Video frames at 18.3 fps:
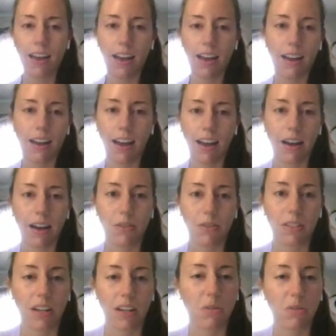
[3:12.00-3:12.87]
I
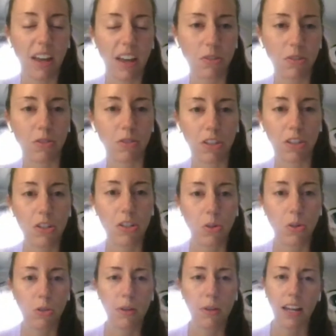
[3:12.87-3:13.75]
was like, well, that was really
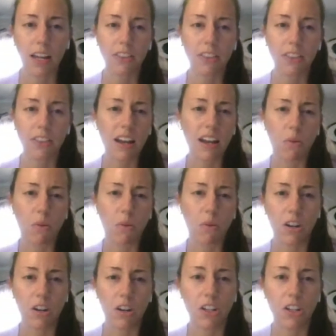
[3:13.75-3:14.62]
cool, but I think I
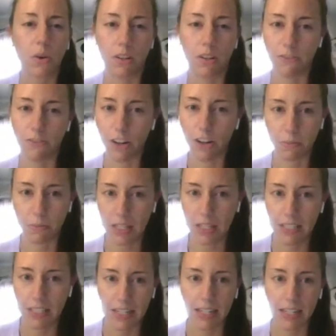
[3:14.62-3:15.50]
want to go into
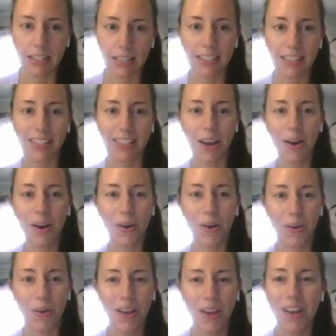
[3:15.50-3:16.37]
pharmacy. So
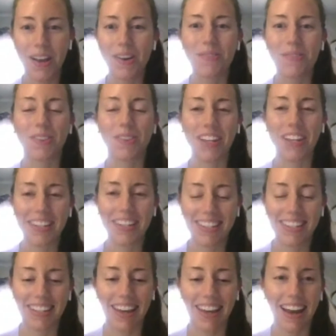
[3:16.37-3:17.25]
went
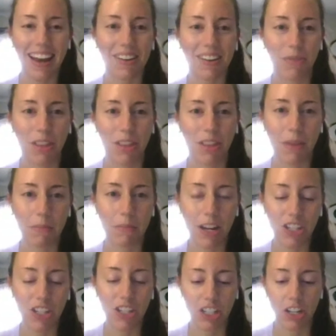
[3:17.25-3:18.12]
into that with my
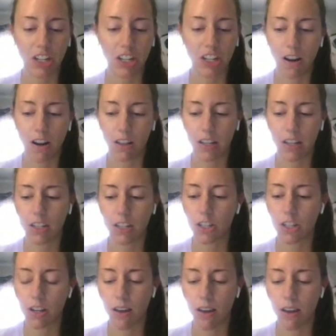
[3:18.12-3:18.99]
major in college.
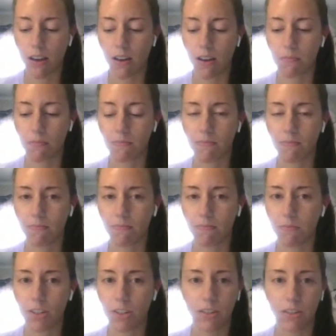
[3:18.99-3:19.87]

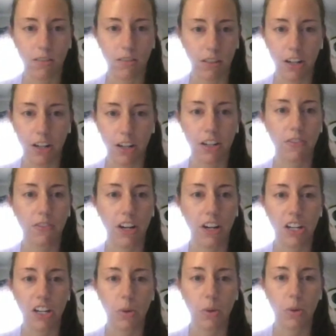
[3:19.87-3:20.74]
Learned
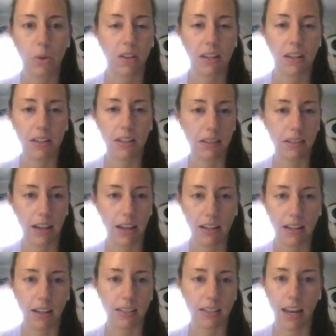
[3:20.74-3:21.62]
very quickly I didn't like it
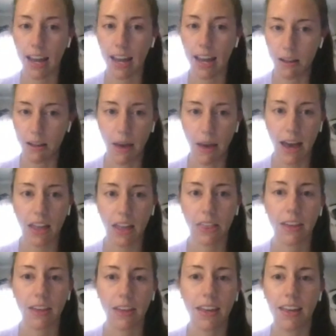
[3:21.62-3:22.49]
because I hate math.
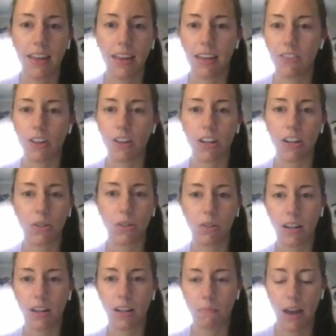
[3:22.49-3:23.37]
You got to do a
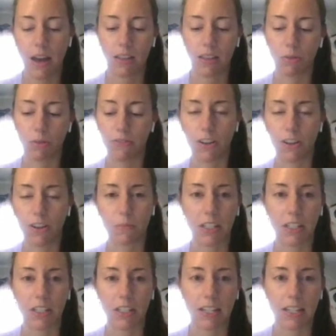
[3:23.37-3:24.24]
lot of math with
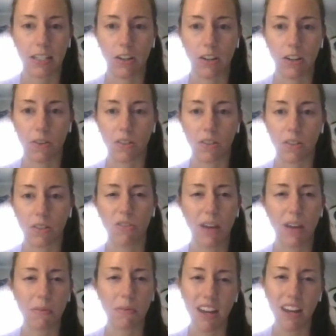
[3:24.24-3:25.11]
pharmacy. So I was like, well,
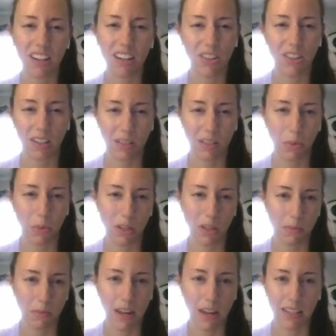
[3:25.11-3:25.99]
maybe I can do like
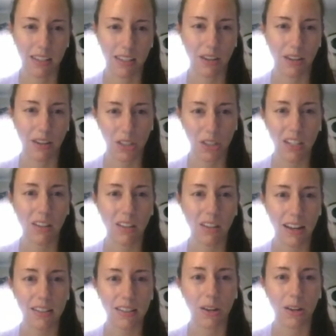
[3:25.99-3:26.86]
sports medicine. I really
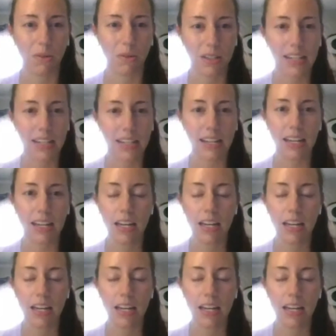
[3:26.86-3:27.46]
liked OT.